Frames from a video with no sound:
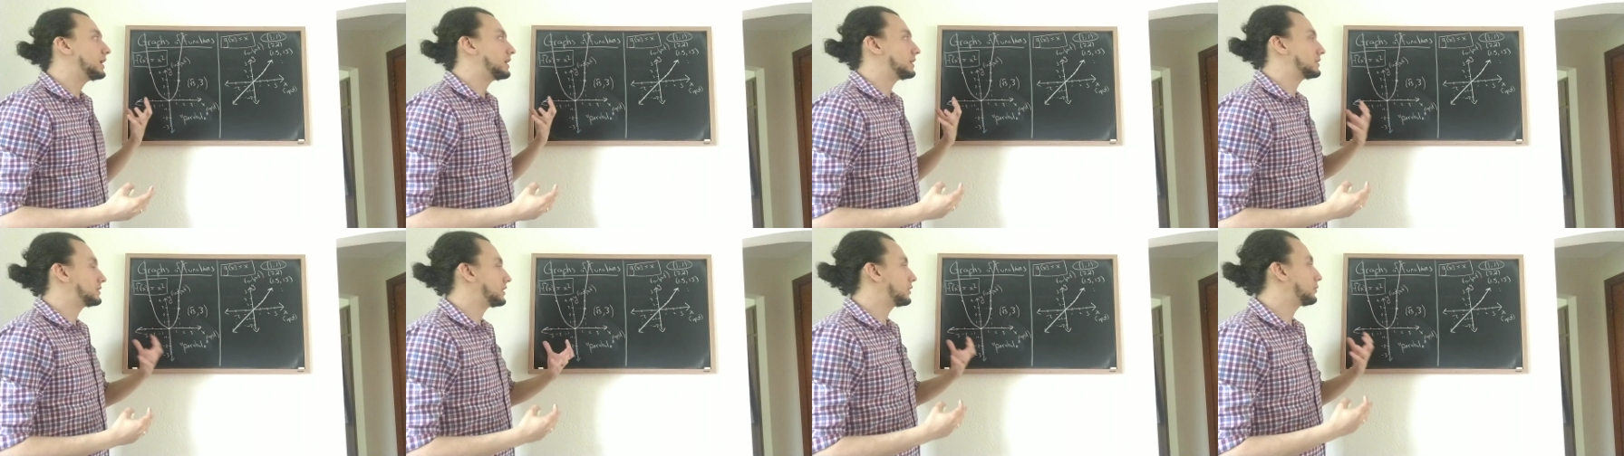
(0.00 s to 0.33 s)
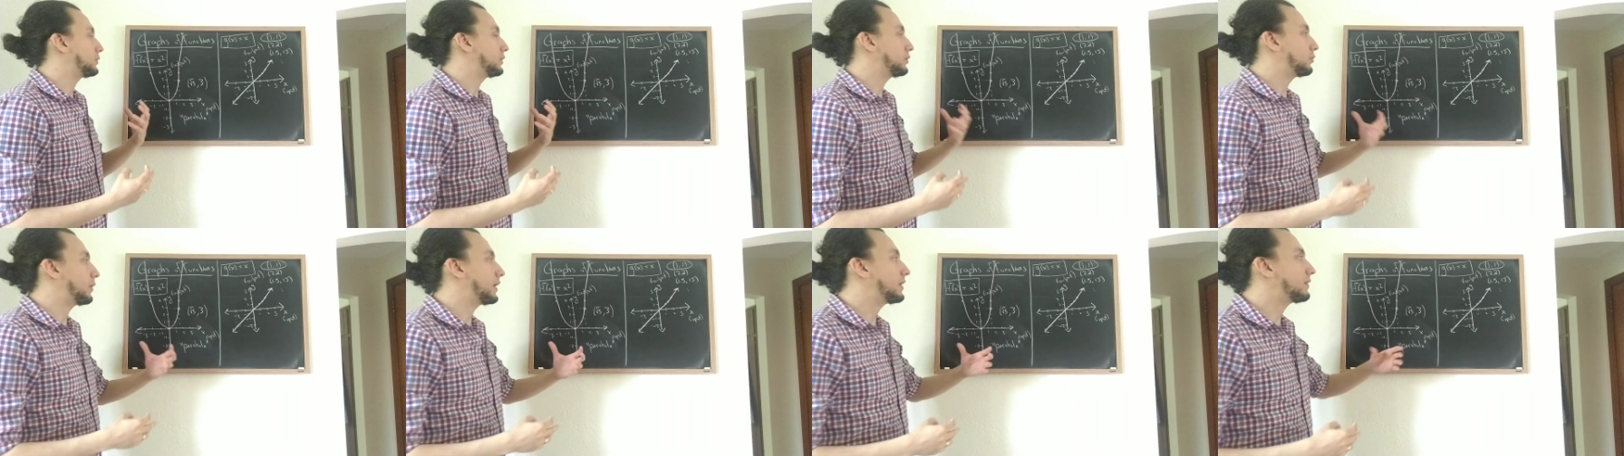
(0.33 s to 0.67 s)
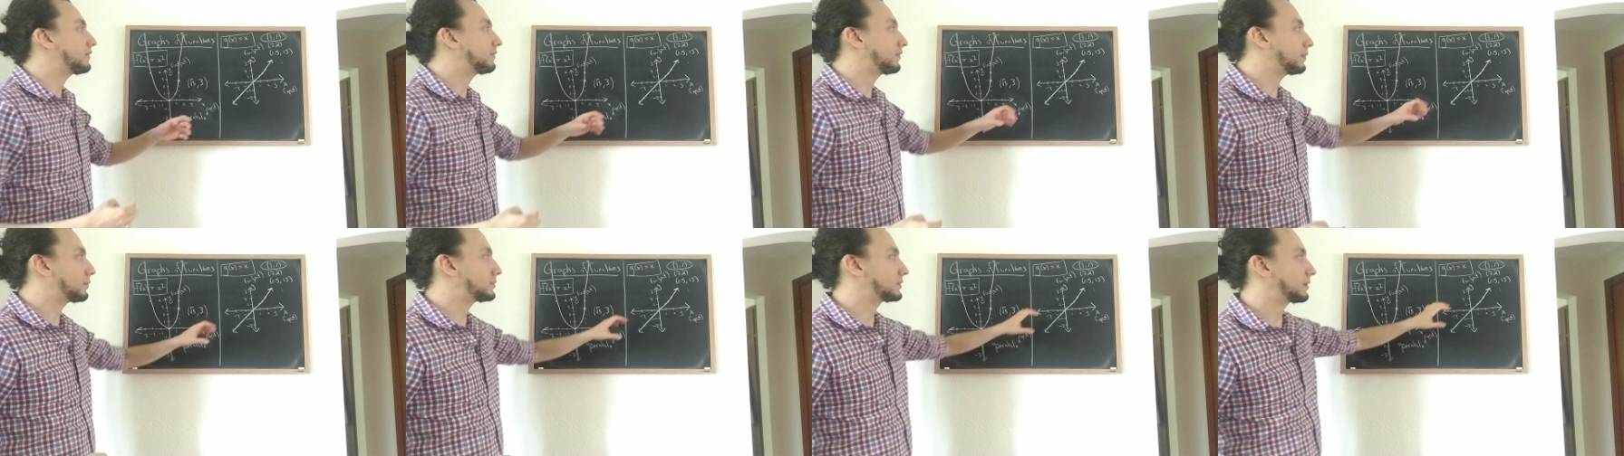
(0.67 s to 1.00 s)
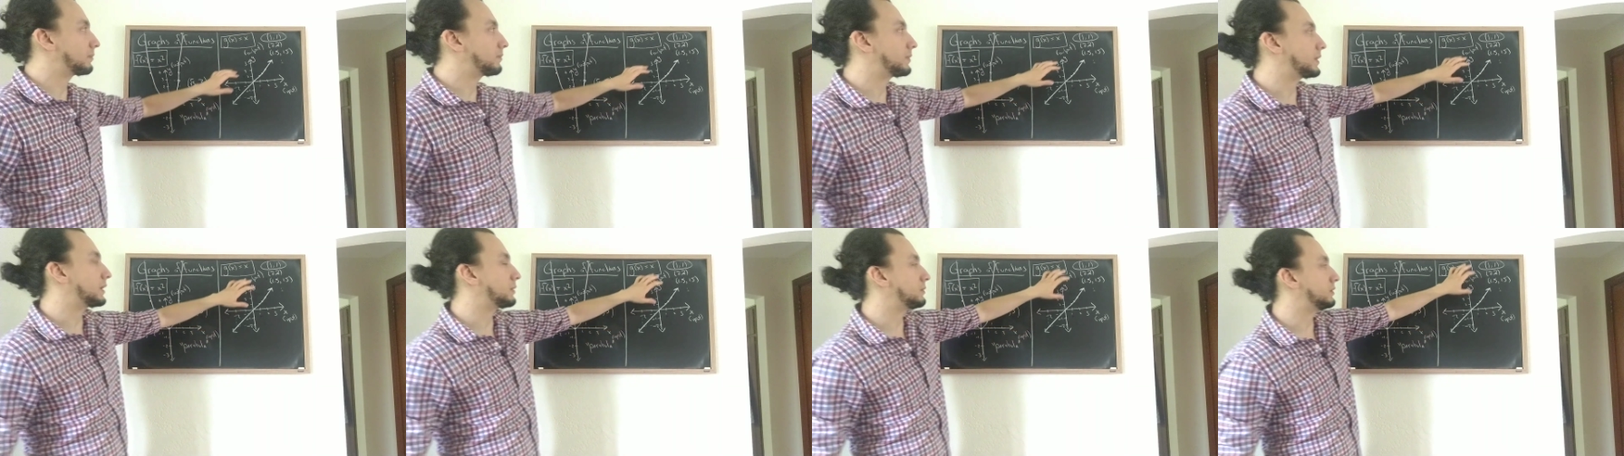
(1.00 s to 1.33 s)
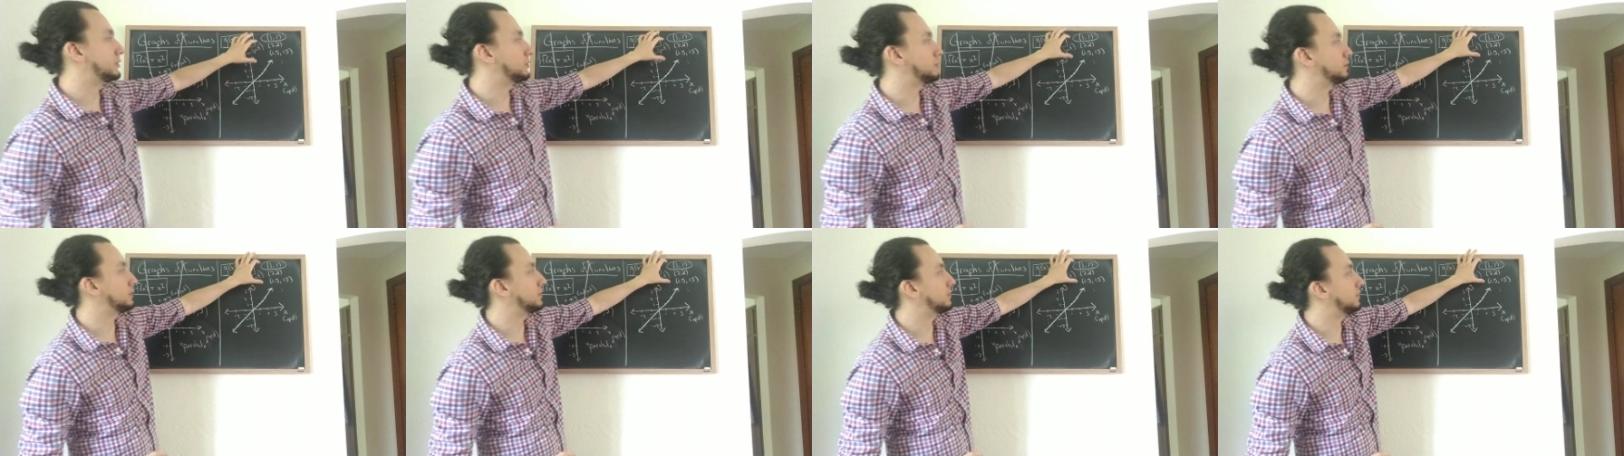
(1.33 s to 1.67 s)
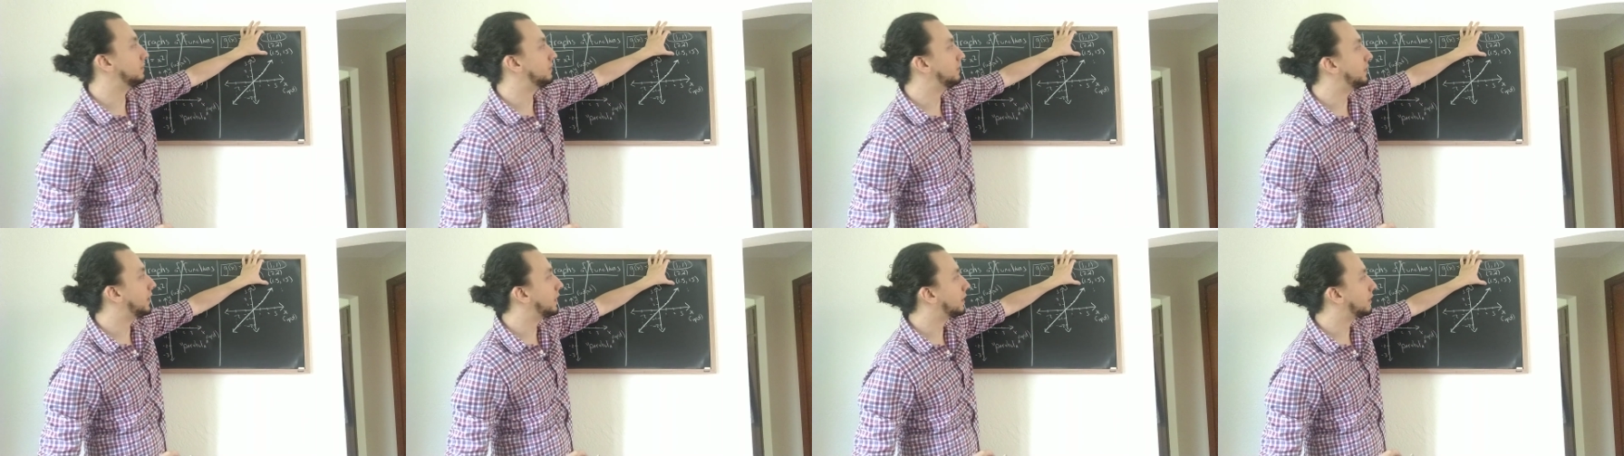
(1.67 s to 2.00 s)
is that we went from something which was
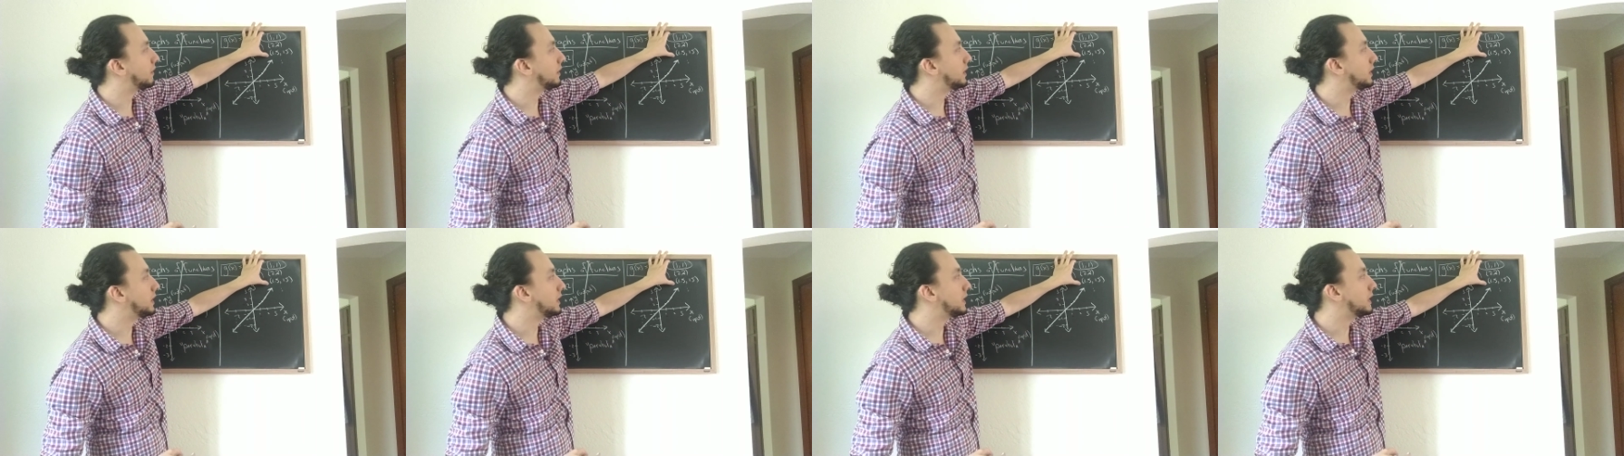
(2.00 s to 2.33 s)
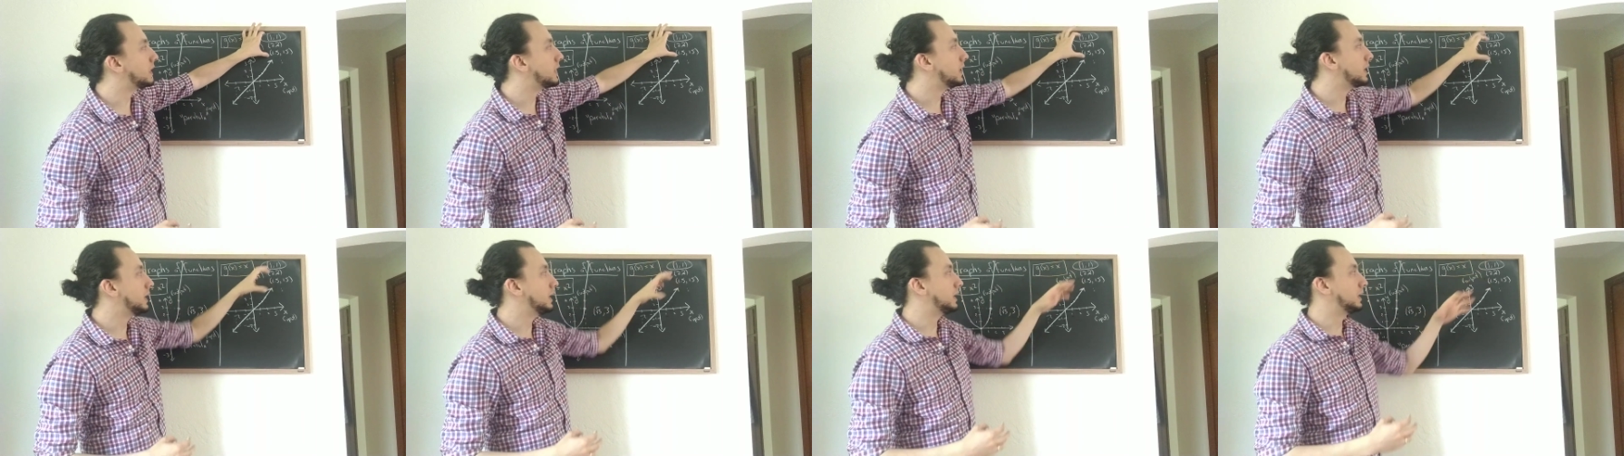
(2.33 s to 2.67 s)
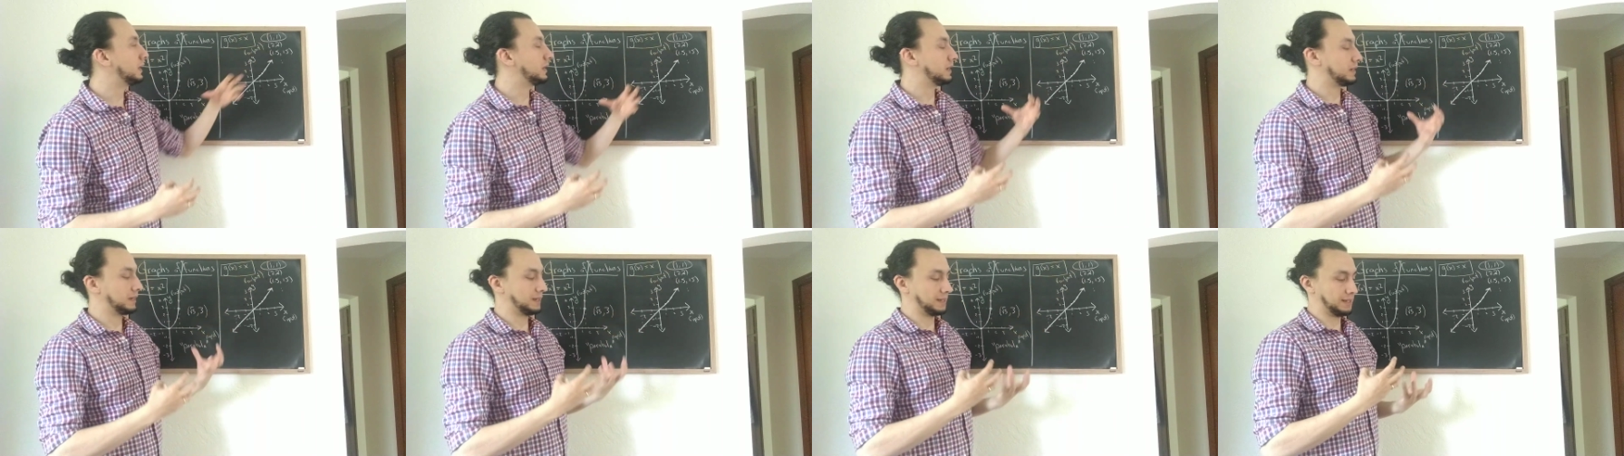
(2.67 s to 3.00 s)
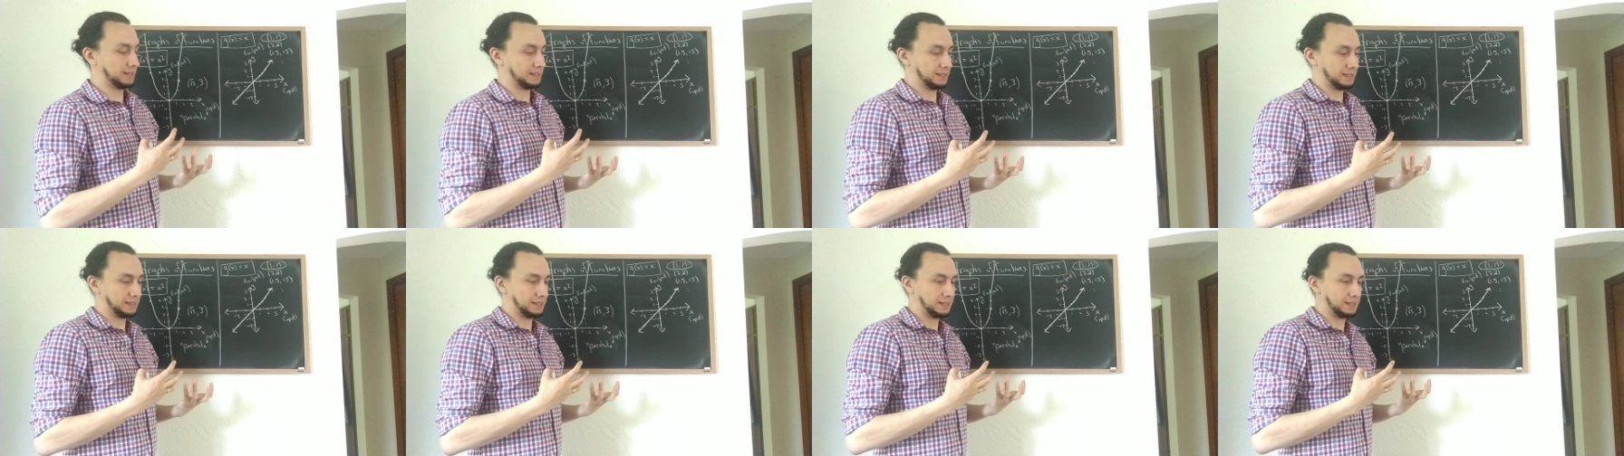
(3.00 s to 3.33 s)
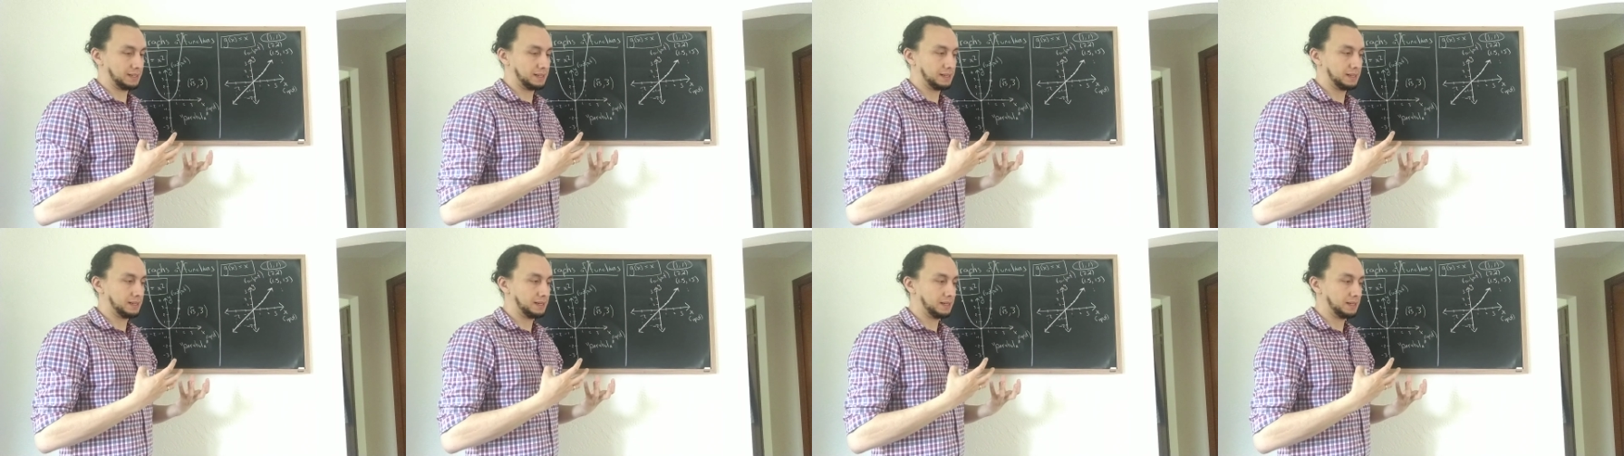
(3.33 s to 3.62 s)
very uh,